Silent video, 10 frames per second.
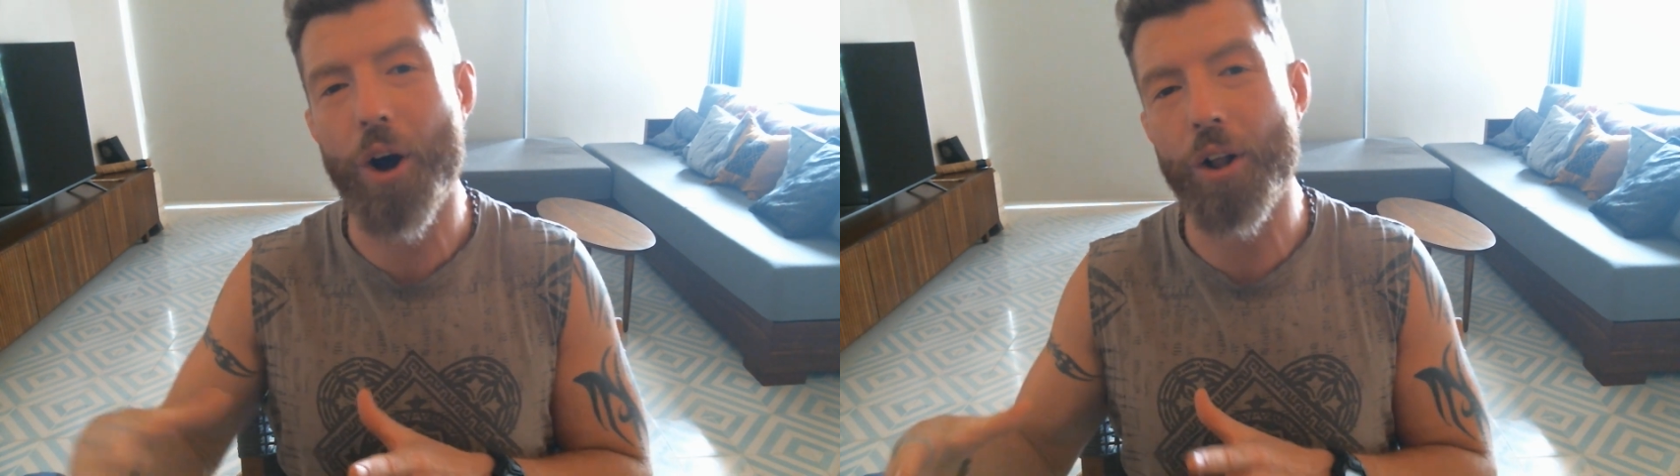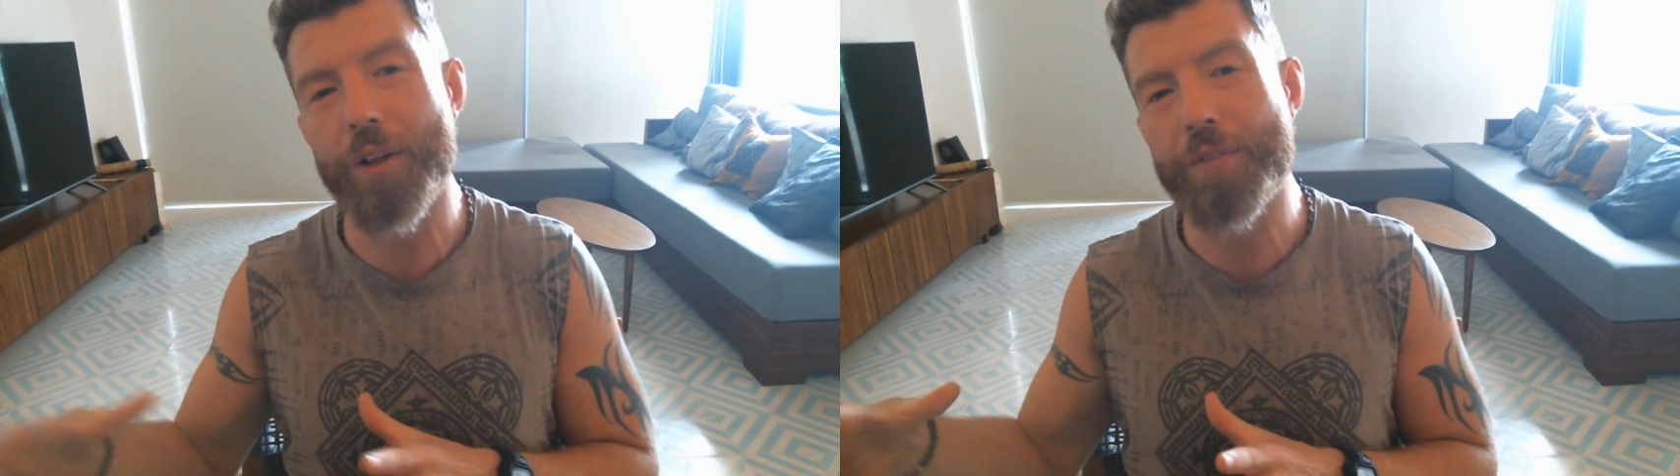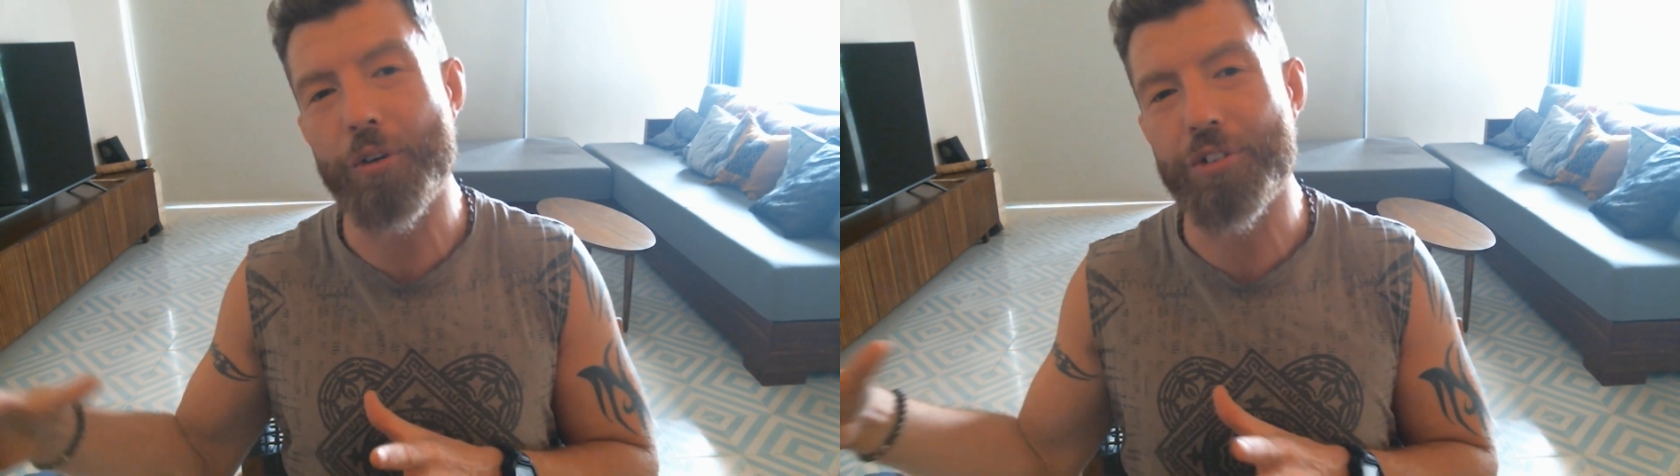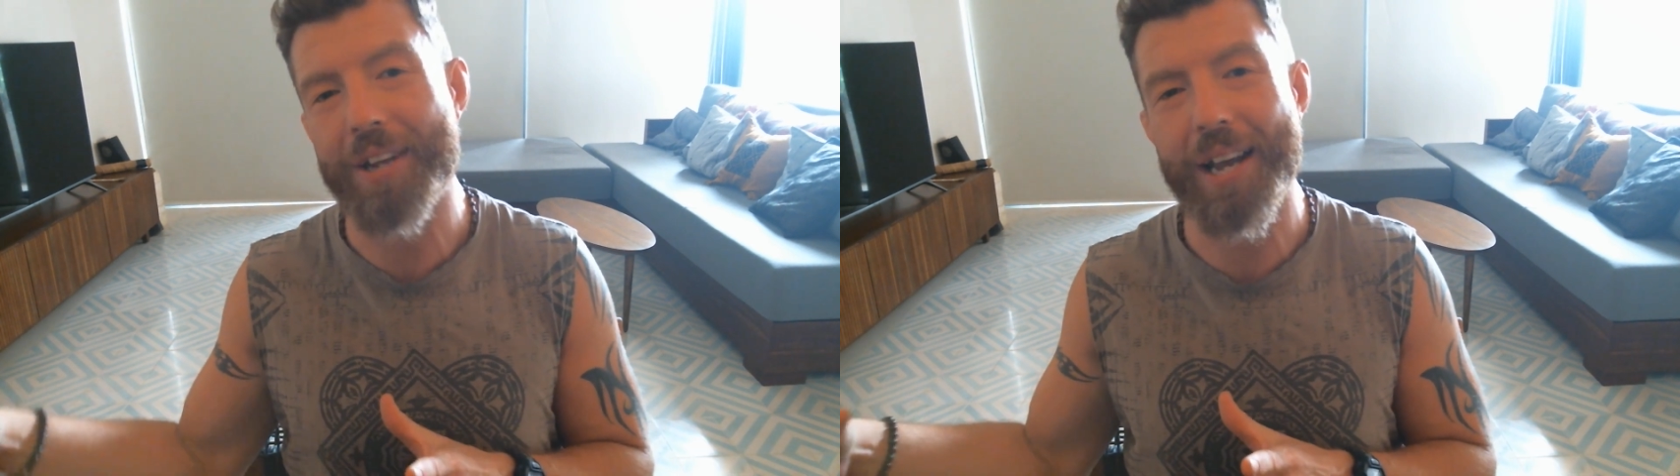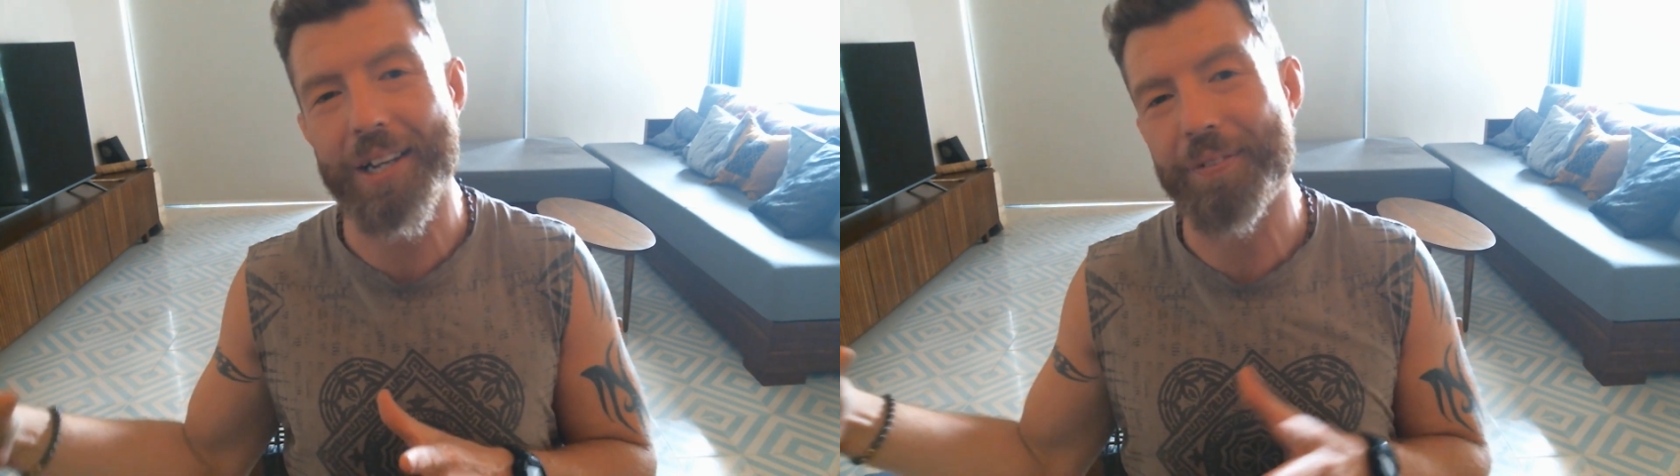all of those
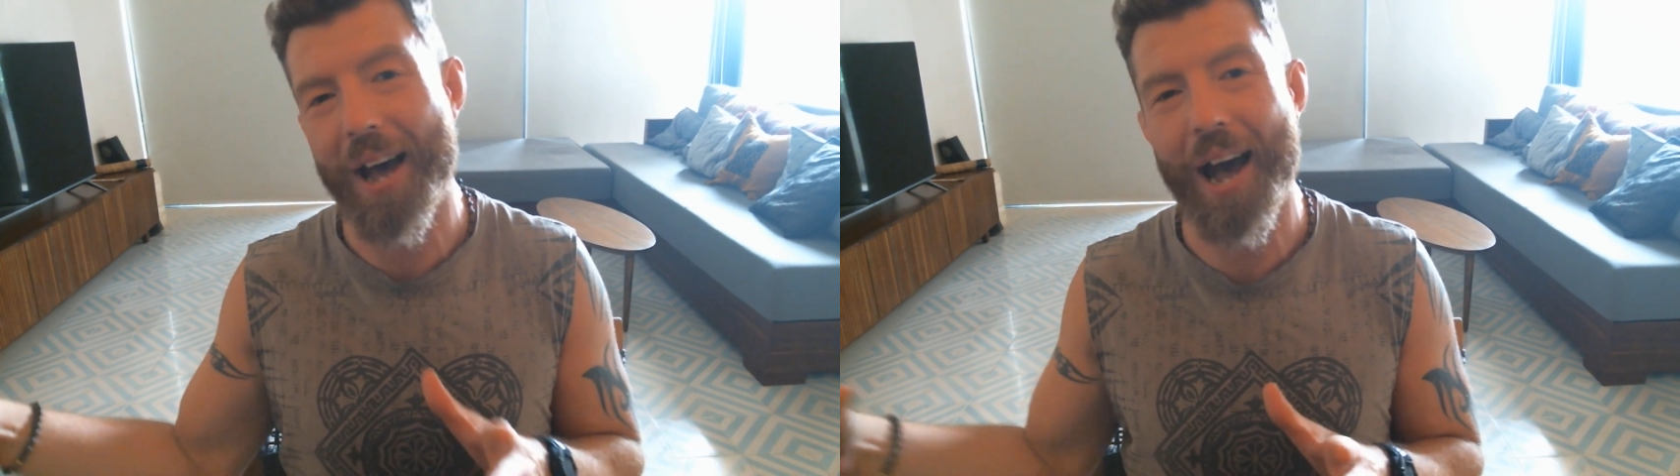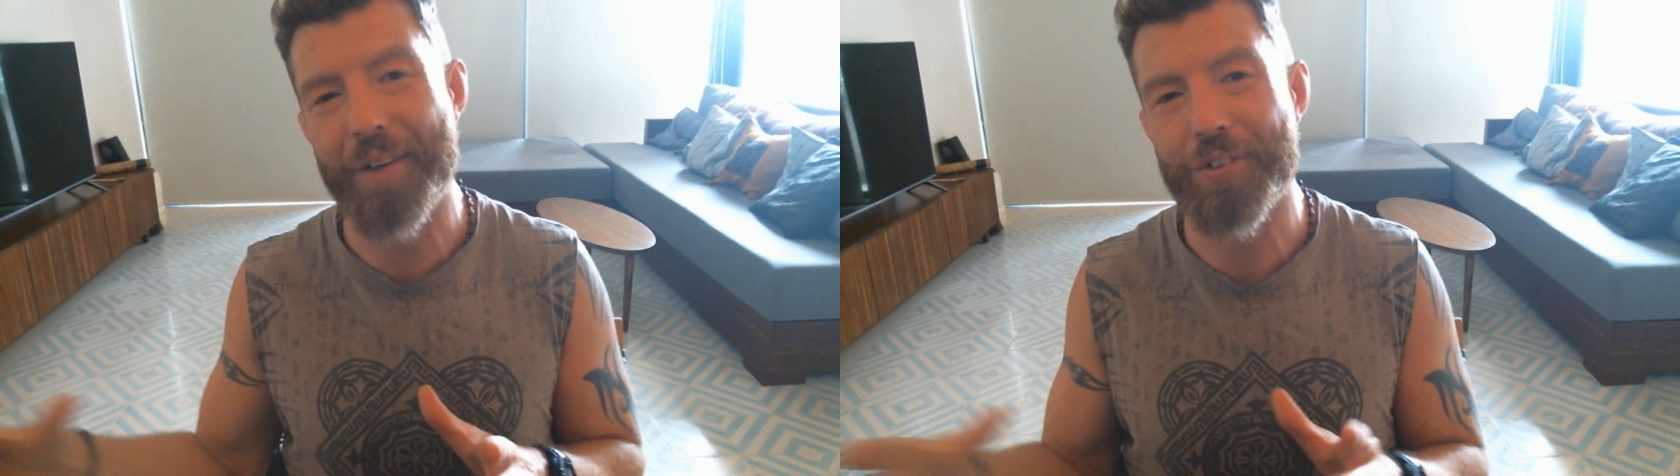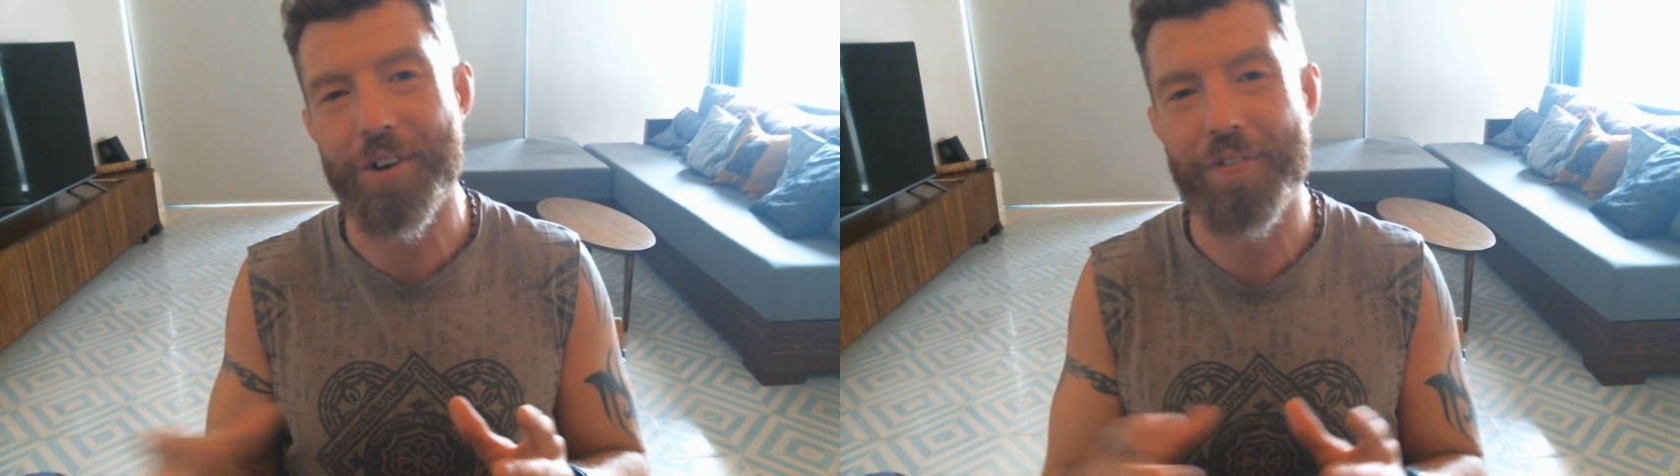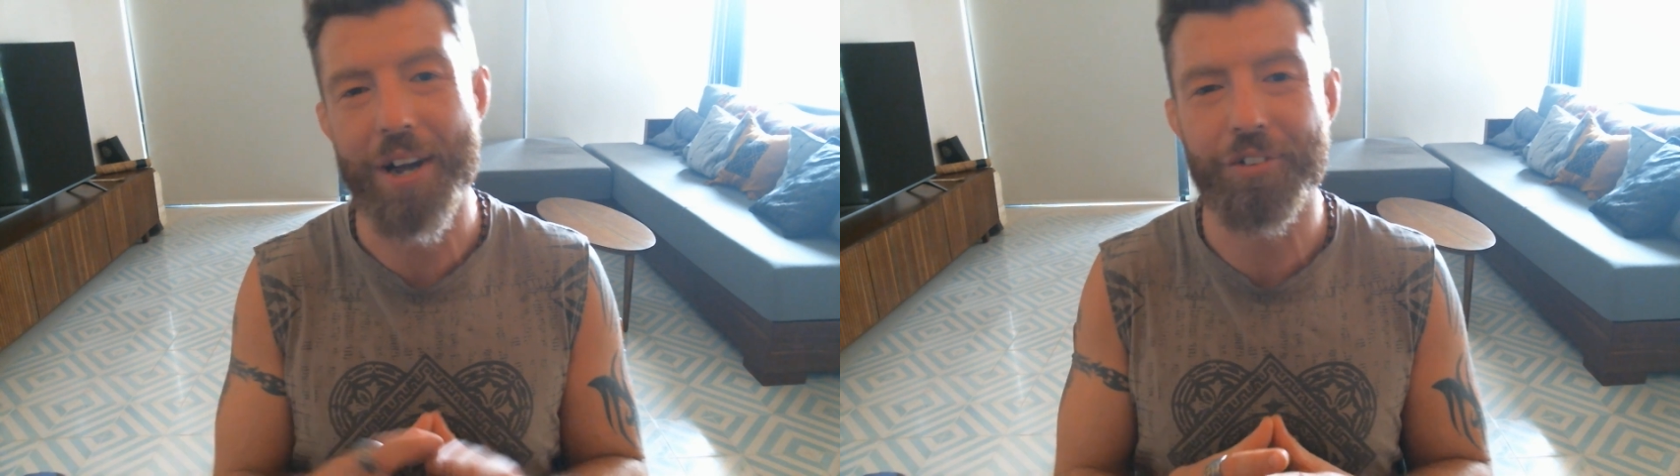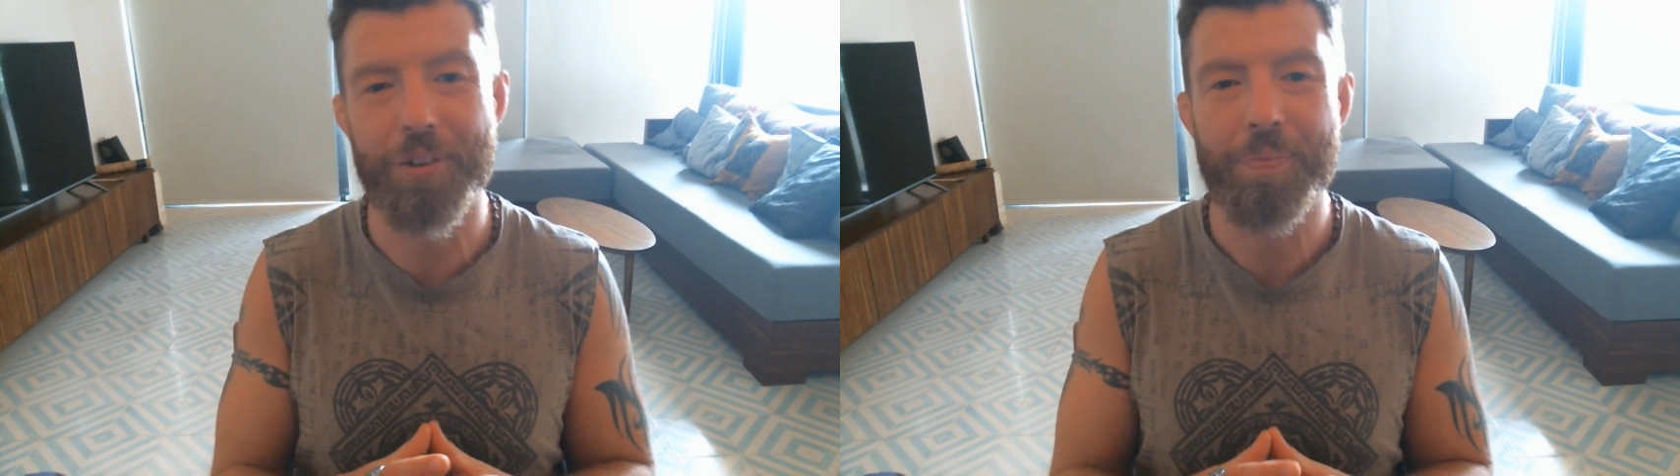negative after
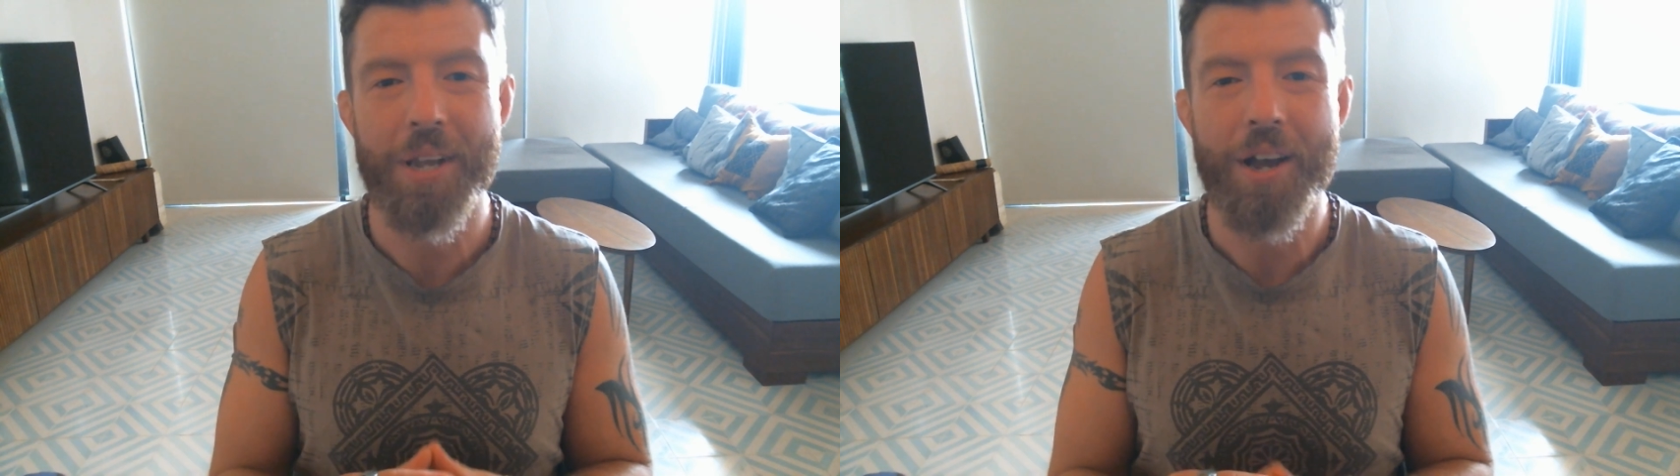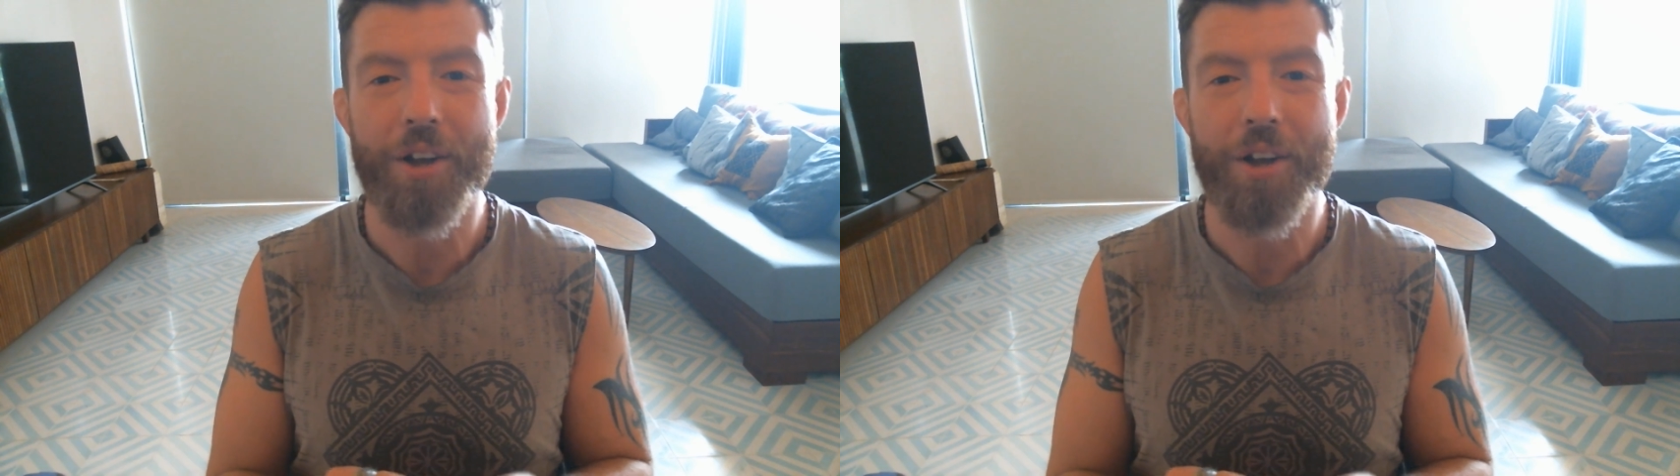effects.